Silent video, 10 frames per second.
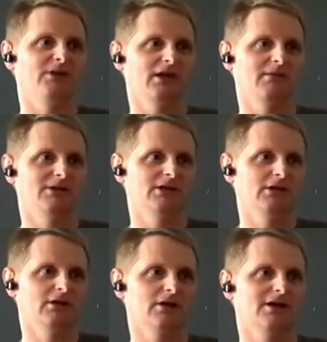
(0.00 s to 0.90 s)
p.m.
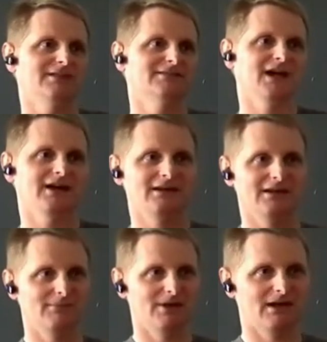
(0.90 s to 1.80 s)
here is 9
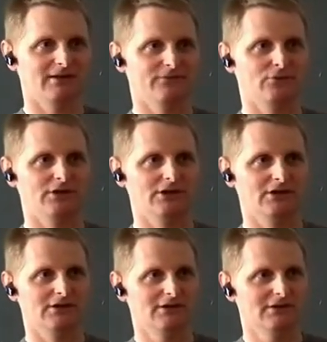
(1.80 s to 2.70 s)
a.m. in California.